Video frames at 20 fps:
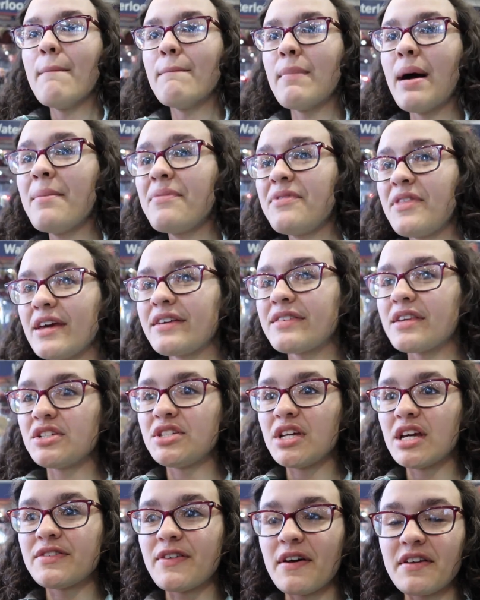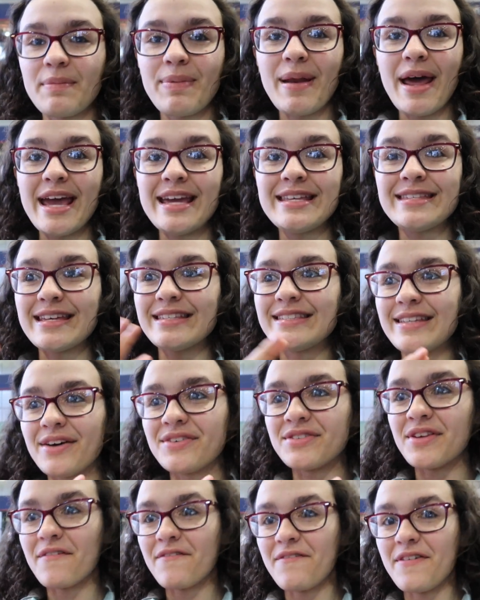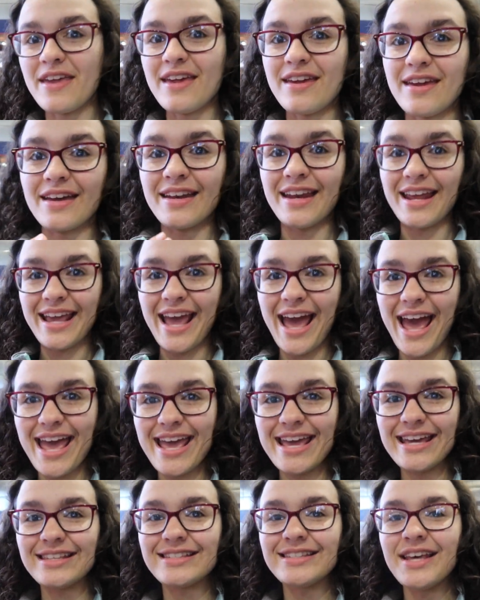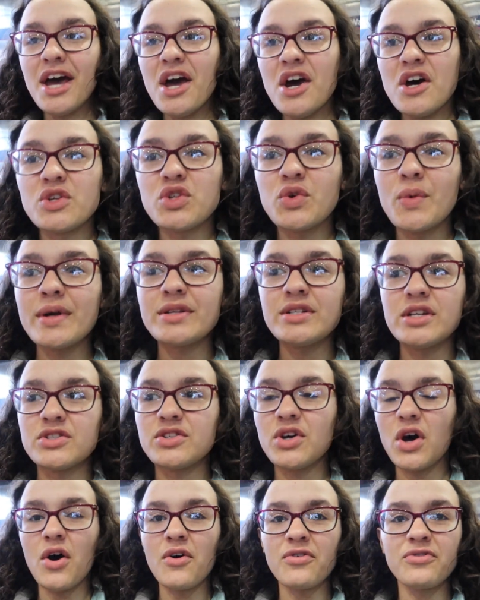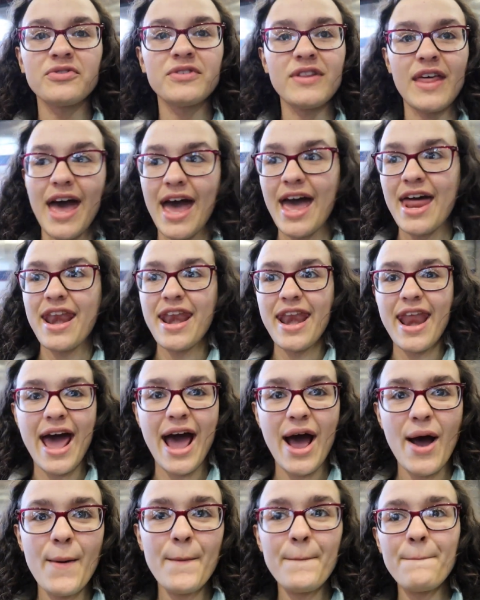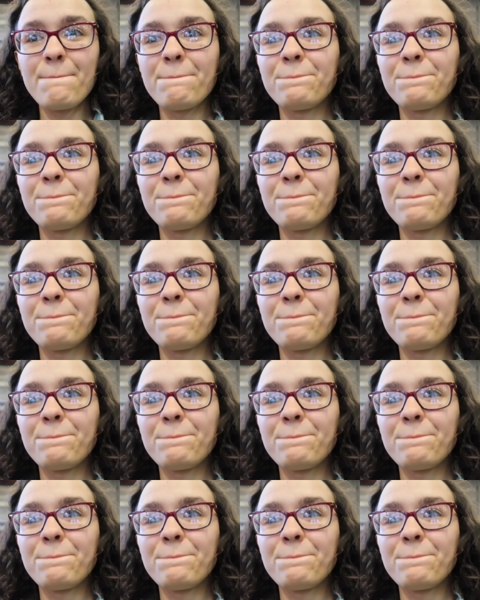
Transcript: Mum thinks that she has found a place that sells vegan cakes. So we're just off there now.